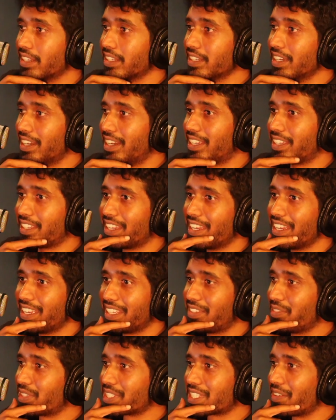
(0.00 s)
right?
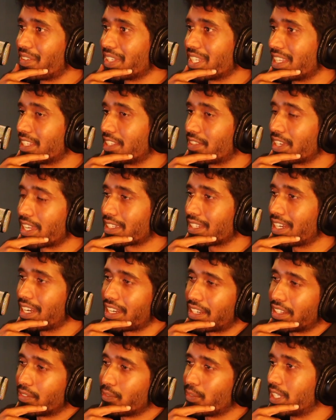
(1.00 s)
It was never that. They were like,
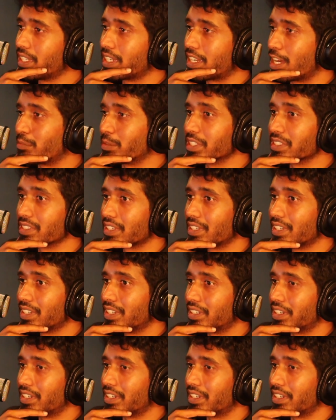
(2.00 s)
nah, well, it happens.